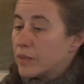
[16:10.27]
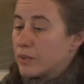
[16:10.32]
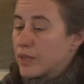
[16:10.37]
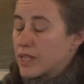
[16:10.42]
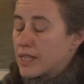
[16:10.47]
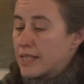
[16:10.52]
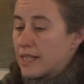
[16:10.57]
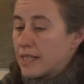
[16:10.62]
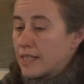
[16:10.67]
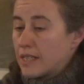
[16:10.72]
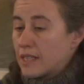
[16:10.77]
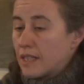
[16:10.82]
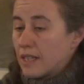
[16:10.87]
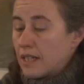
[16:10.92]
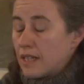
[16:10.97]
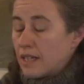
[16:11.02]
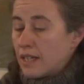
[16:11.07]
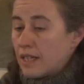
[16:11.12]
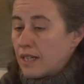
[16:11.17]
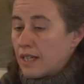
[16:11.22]
present
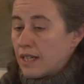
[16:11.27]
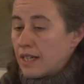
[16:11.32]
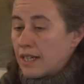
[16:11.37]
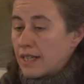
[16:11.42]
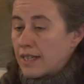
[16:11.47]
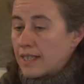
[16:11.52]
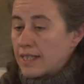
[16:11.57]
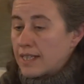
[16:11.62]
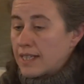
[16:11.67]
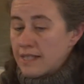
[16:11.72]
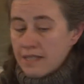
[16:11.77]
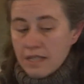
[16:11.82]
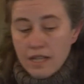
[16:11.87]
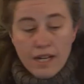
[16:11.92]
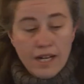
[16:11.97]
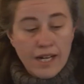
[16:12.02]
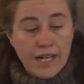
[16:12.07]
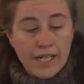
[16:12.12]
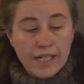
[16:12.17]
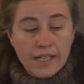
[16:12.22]
the
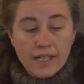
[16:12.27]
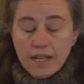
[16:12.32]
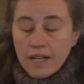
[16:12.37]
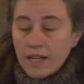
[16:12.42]
design